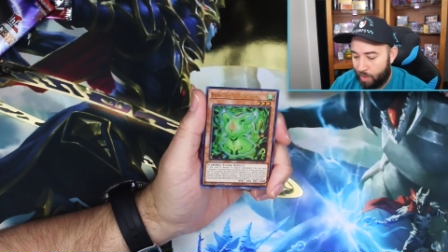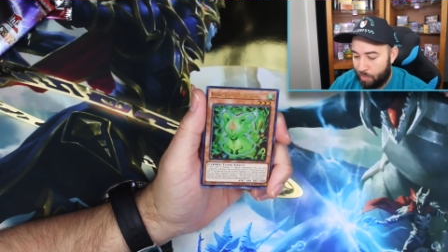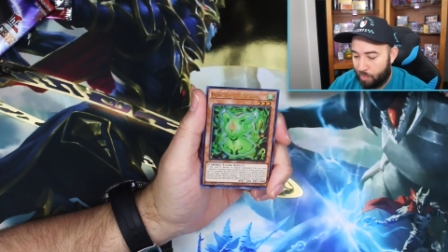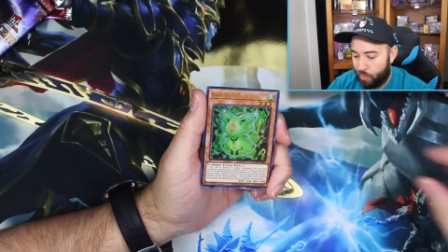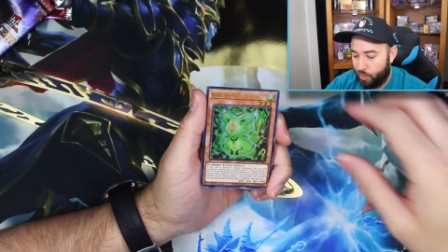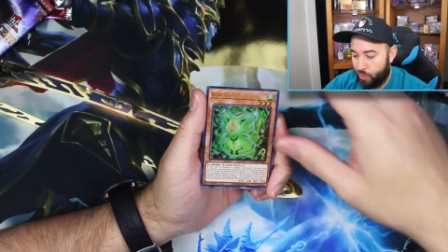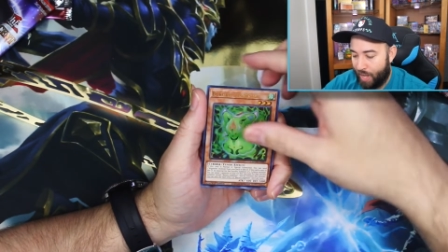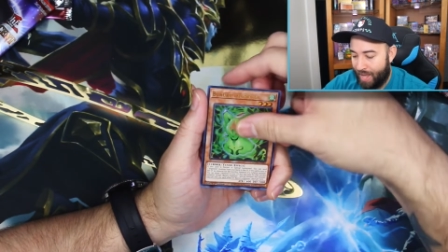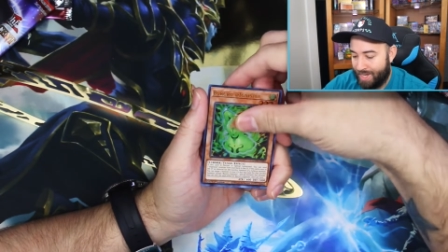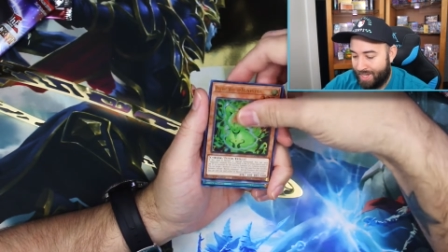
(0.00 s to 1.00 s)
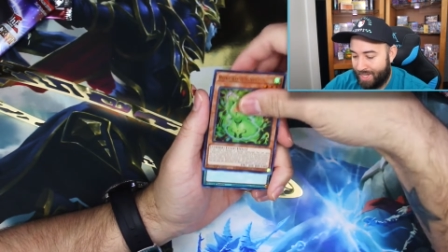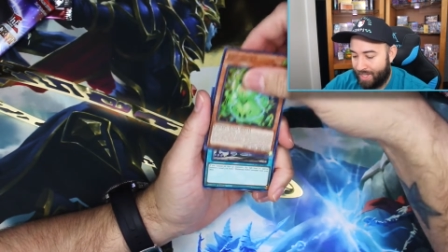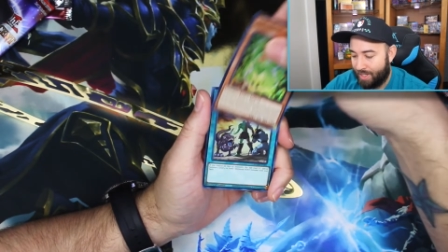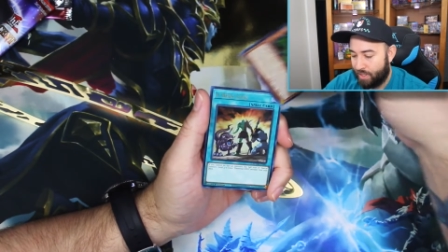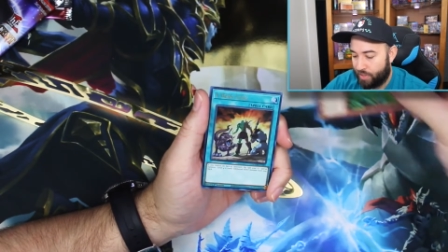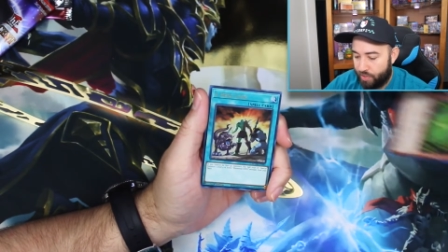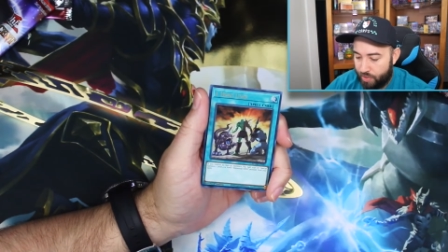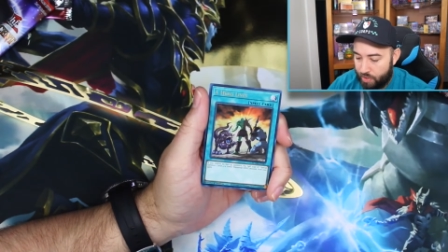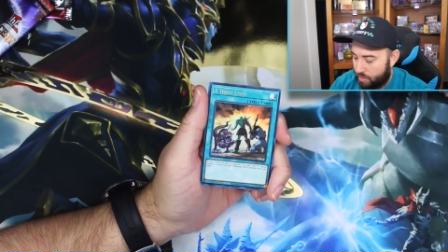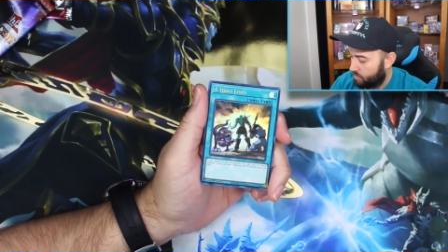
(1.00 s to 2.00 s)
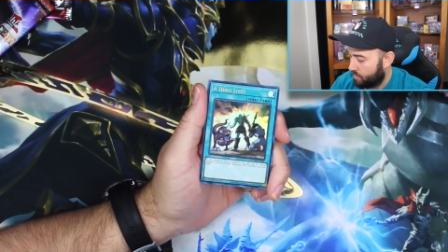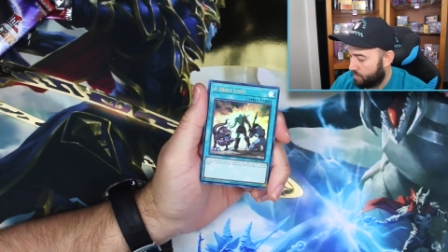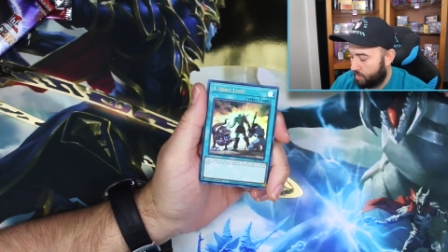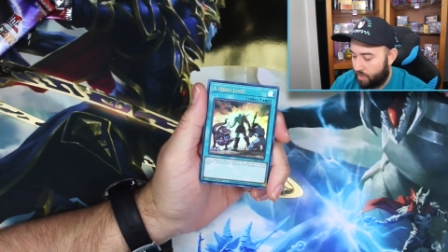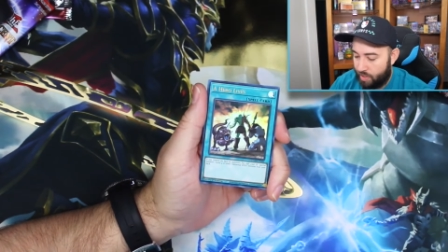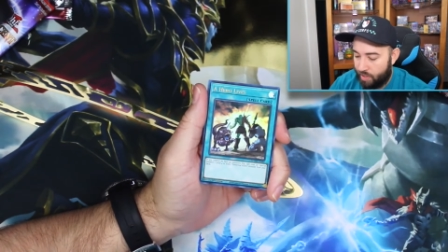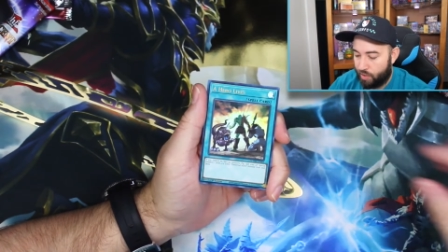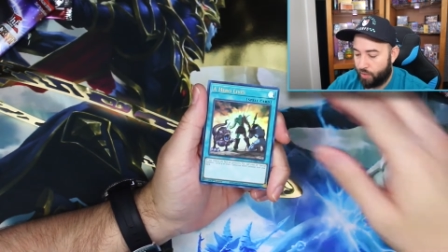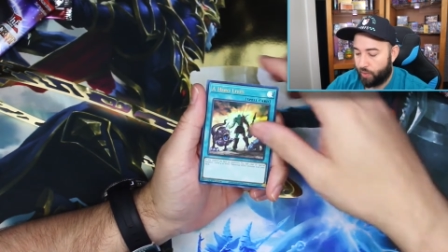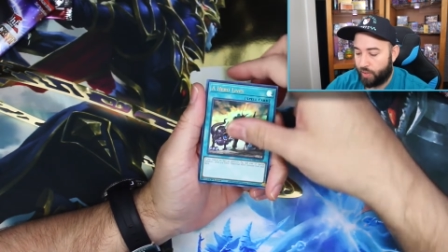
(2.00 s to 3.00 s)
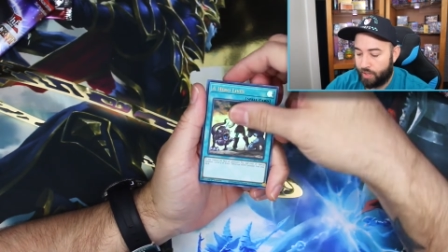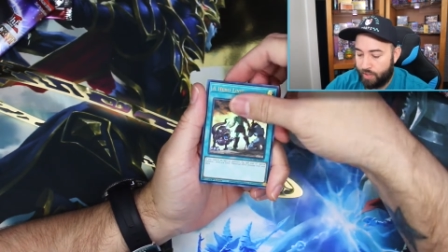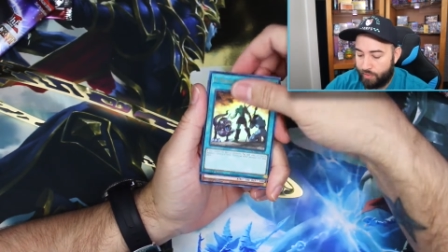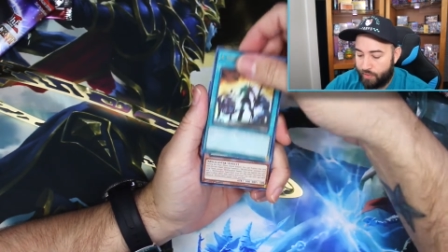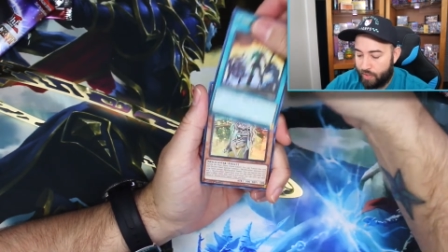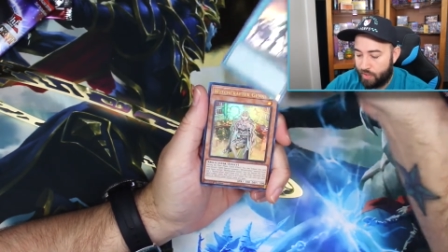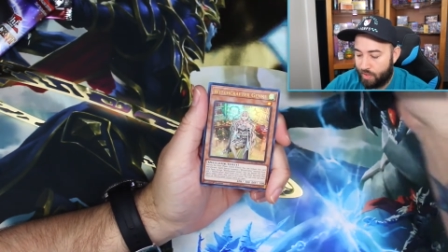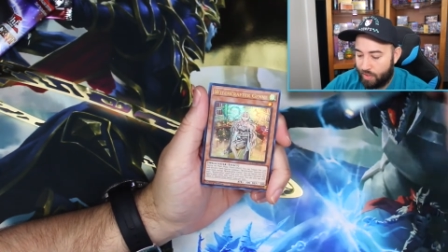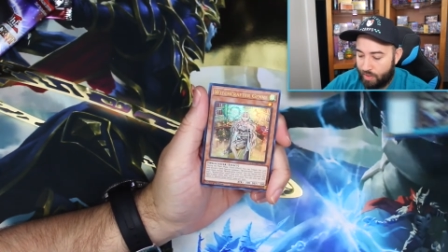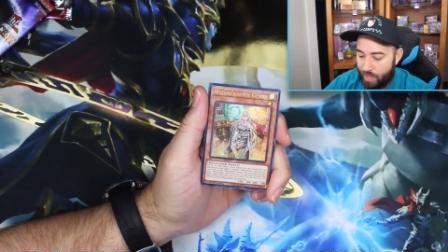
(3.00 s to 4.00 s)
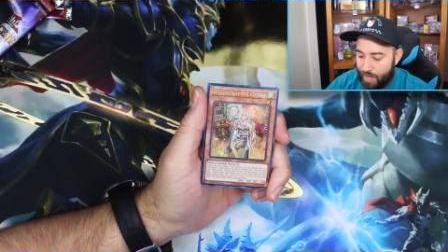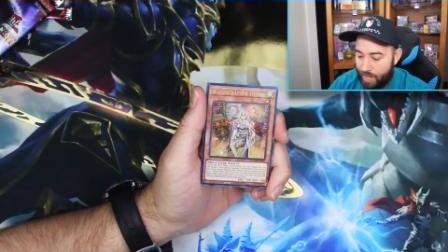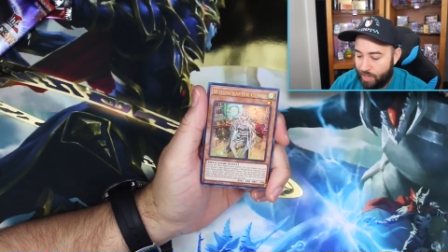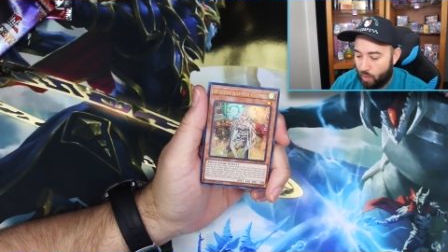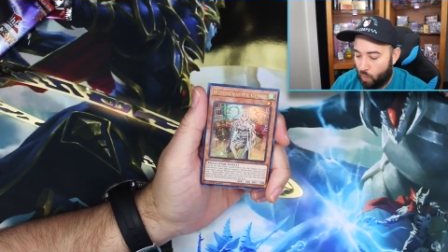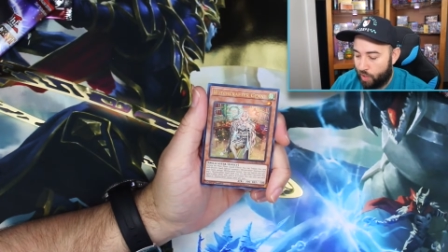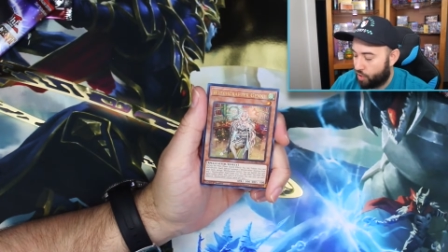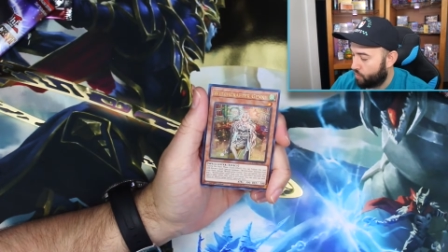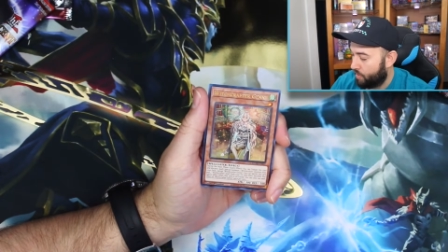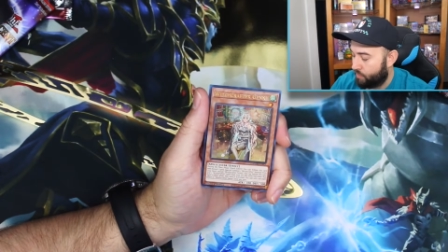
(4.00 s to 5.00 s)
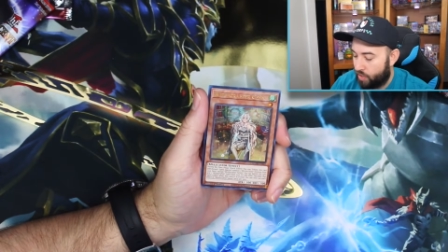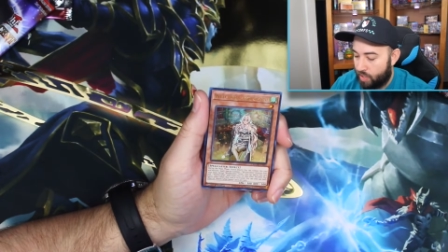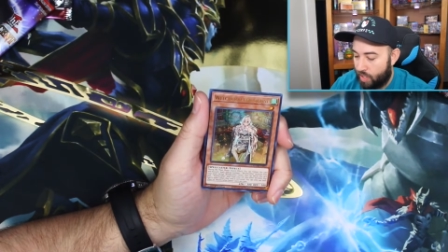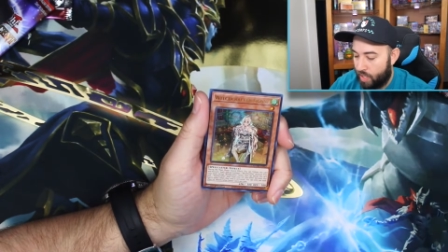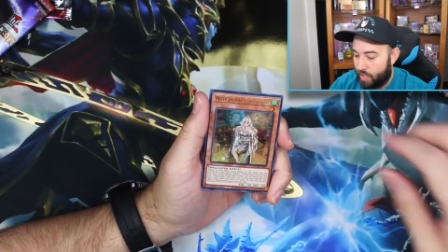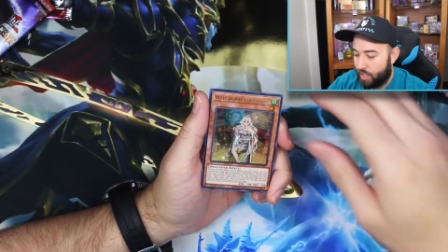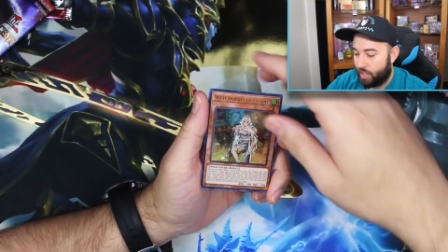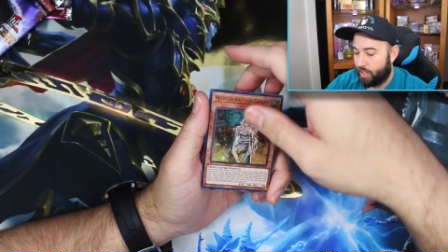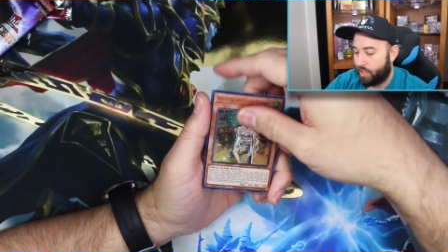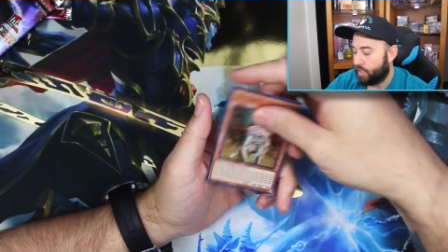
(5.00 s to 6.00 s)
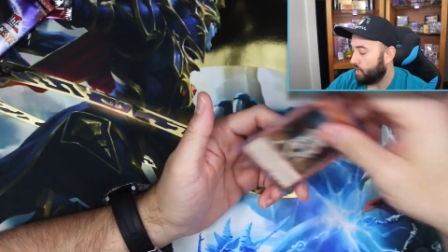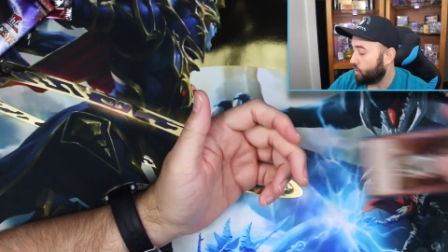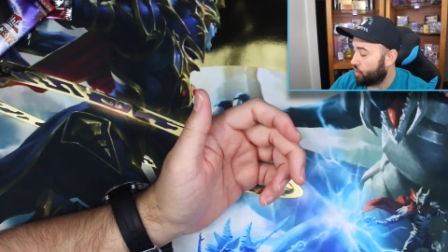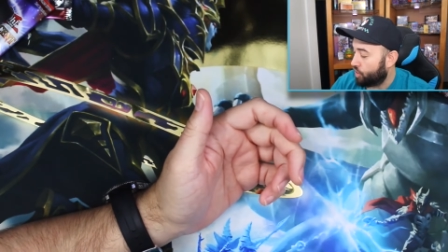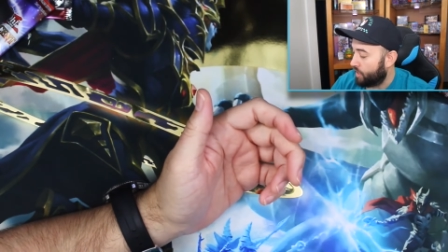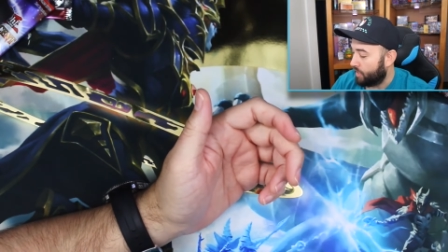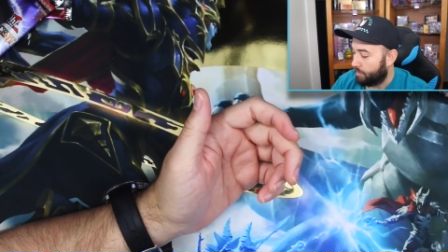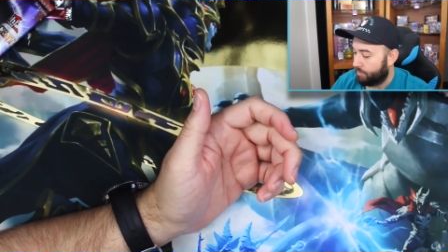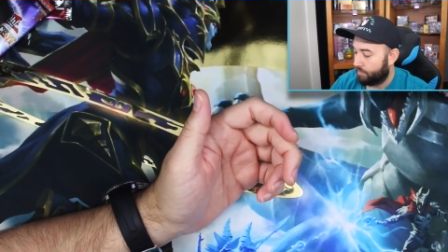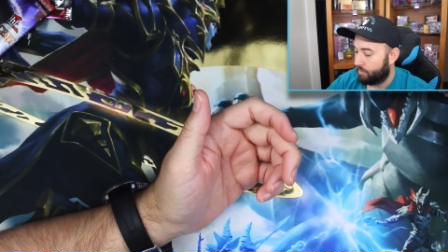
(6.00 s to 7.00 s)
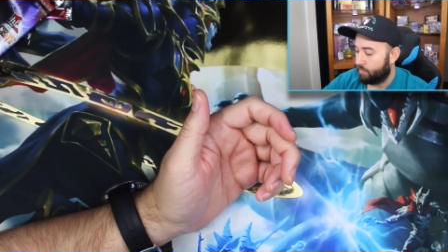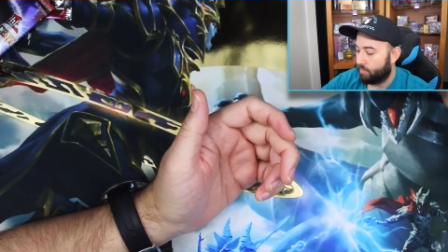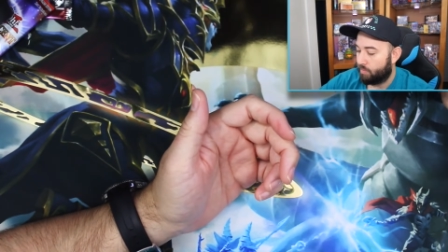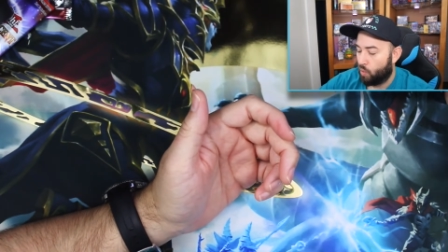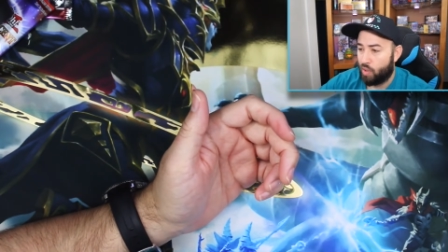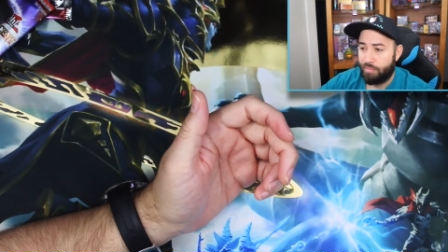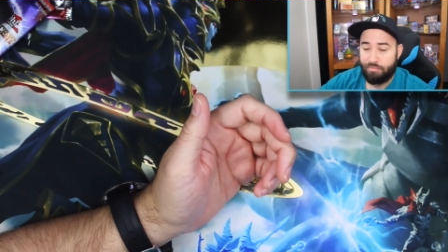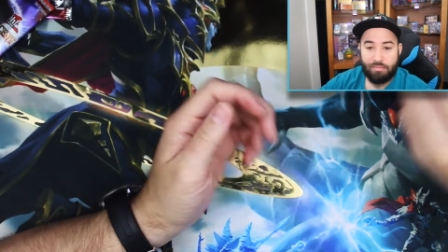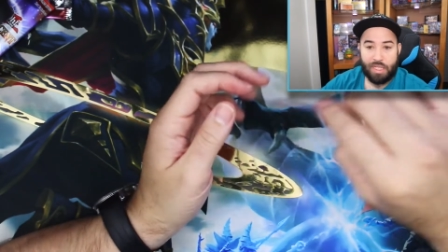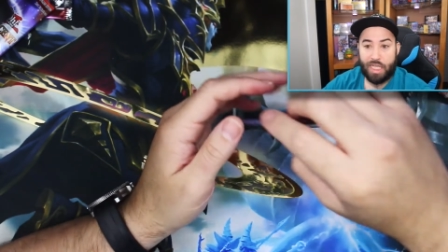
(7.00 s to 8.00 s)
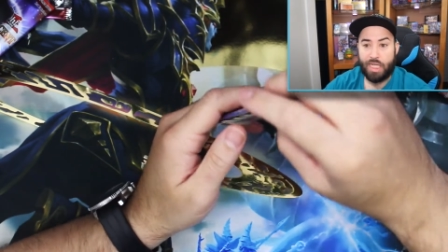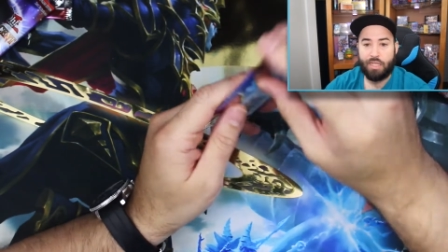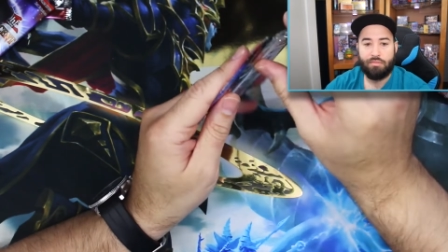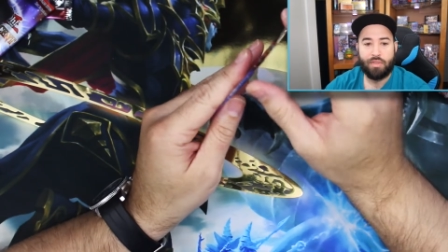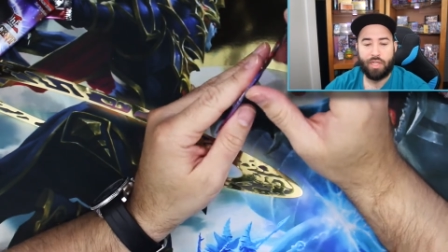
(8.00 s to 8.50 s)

Brew at Ignister, Hero Lives, and Witchcrafter Jenny, or Ginny.